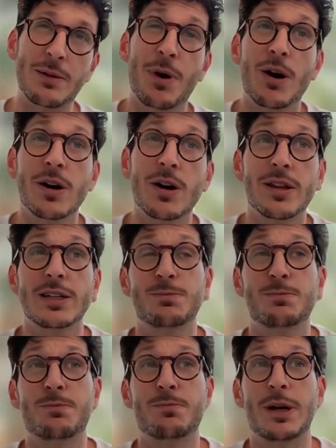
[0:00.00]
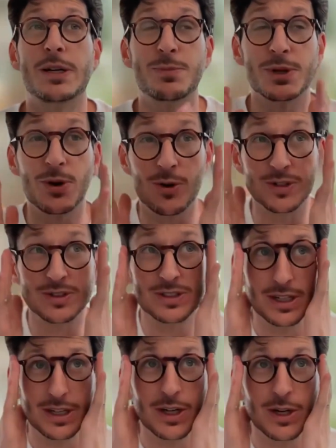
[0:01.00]
And part of that is
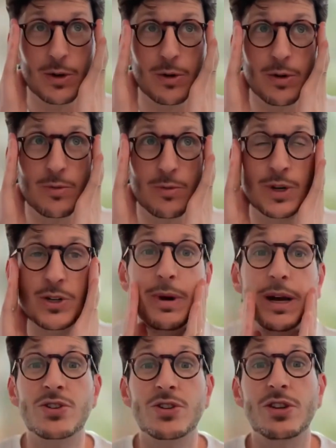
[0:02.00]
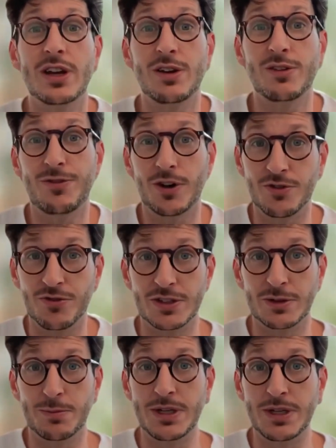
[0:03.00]
because when you mention the kind of
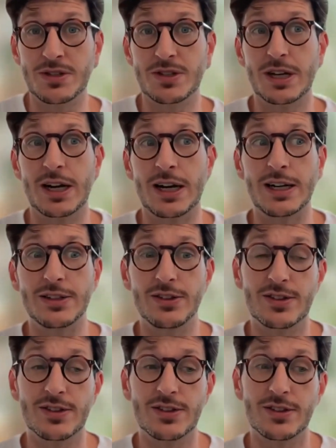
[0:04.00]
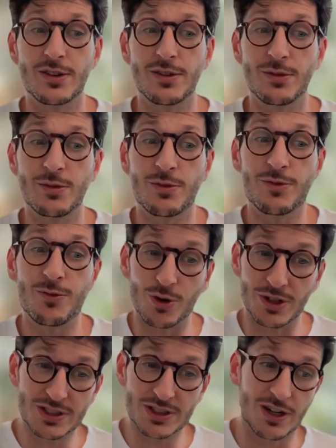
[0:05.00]
fundraising piece and
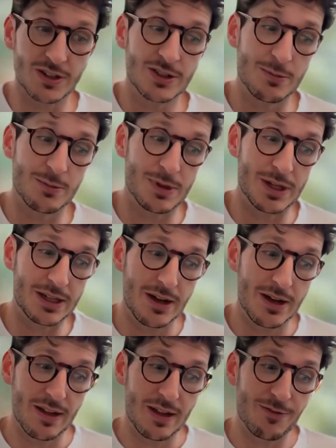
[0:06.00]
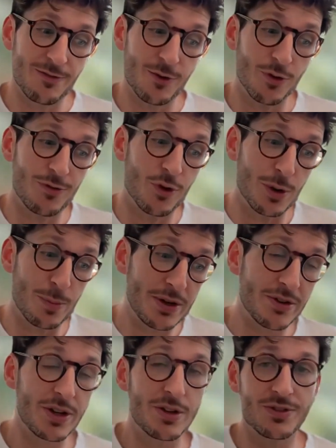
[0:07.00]
for a startup, like for a
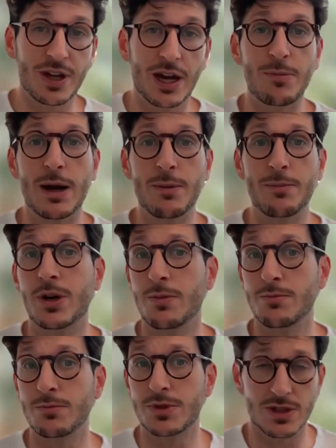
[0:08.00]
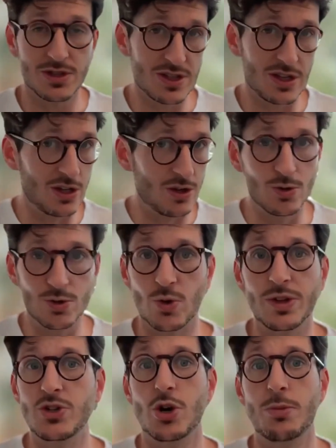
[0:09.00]
period of time that becomes the CEO's
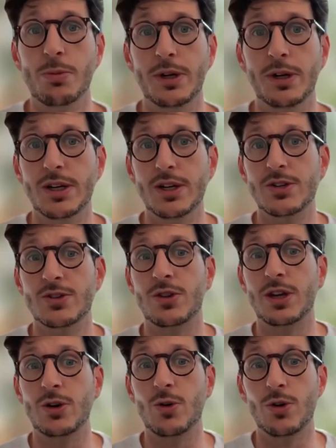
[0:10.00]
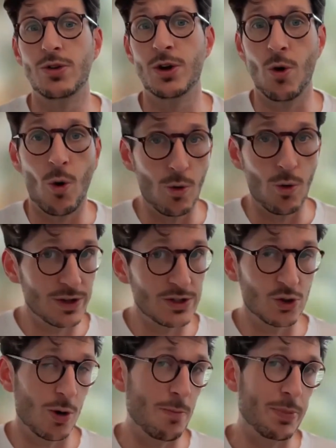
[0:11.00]
only job. So their
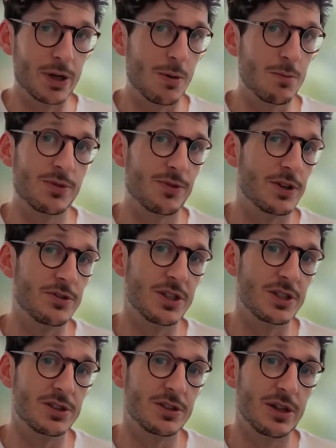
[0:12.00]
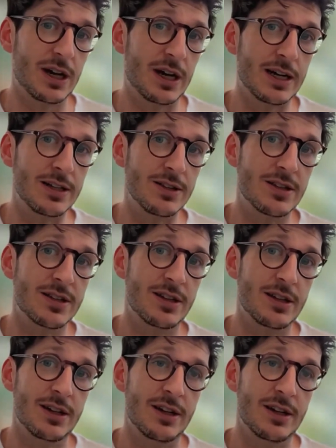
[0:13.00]
only job becomes fundraising. And